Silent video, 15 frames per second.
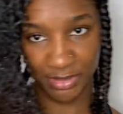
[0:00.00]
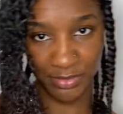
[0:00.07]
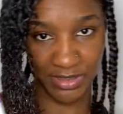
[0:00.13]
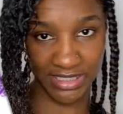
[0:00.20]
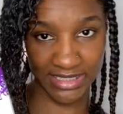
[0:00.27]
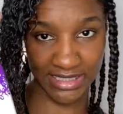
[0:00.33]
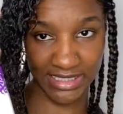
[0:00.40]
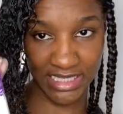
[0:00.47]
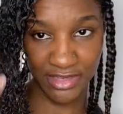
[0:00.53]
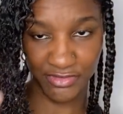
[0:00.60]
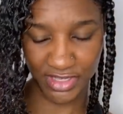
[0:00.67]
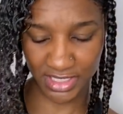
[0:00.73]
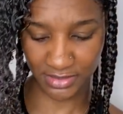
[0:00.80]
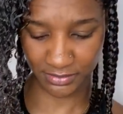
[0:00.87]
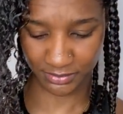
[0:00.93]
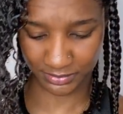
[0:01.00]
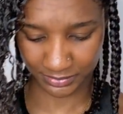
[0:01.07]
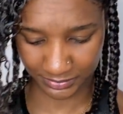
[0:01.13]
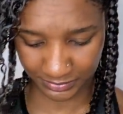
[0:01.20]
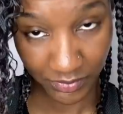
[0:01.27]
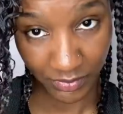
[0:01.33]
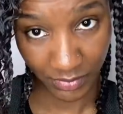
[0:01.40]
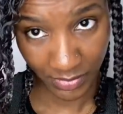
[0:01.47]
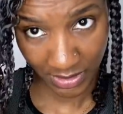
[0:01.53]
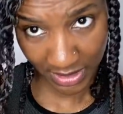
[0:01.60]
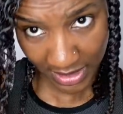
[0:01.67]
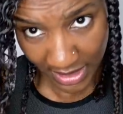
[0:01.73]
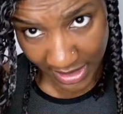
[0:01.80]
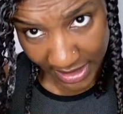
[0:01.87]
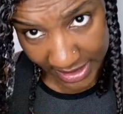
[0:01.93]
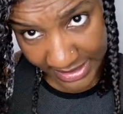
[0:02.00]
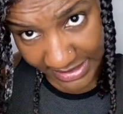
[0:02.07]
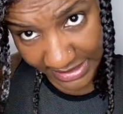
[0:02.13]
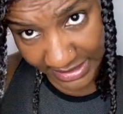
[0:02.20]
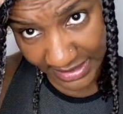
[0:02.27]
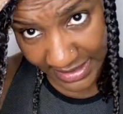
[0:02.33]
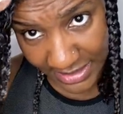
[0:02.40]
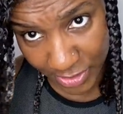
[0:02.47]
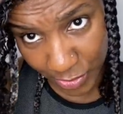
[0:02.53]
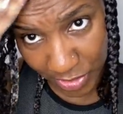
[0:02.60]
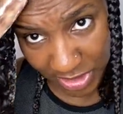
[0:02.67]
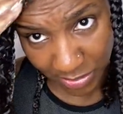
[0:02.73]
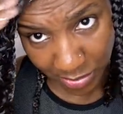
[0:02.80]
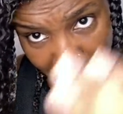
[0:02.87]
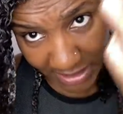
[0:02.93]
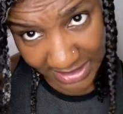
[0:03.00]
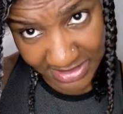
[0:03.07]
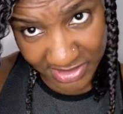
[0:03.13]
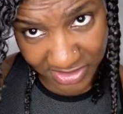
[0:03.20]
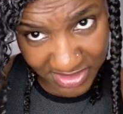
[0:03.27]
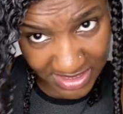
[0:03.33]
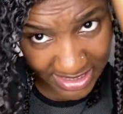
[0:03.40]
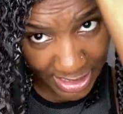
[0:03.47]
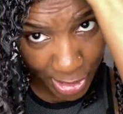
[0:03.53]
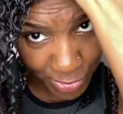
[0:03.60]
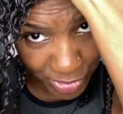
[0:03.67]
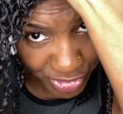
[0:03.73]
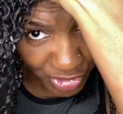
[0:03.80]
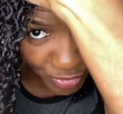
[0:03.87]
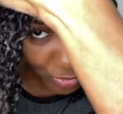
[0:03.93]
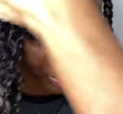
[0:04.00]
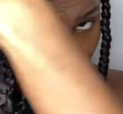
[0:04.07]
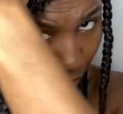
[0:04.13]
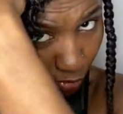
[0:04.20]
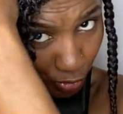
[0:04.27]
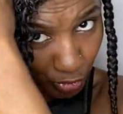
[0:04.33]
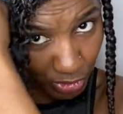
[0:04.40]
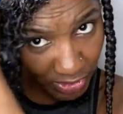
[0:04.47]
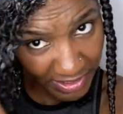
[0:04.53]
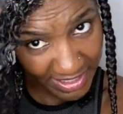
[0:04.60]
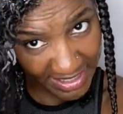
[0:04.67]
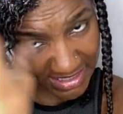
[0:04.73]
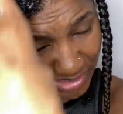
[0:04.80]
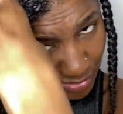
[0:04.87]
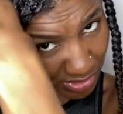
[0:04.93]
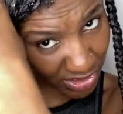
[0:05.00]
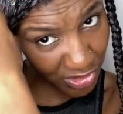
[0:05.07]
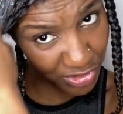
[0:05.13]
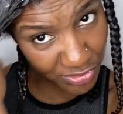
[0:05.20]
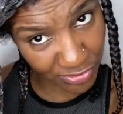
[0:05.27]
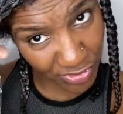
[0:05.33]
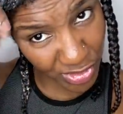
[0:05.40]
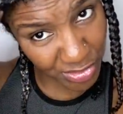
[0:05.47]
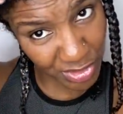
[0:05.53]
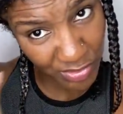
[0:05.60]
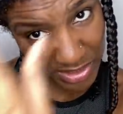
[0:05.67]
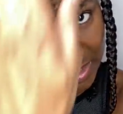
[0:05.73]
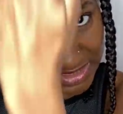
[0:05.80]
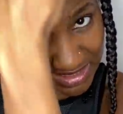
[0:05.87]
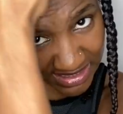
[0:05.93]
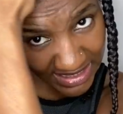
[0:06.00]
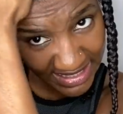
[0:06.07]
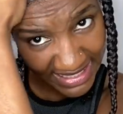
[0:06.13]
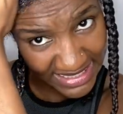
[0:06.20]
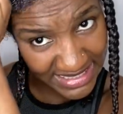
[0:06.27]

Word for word: apply the leave-in. And again, you wanna to apply to your scalp because you want all your hair to be uniform. You want it to lay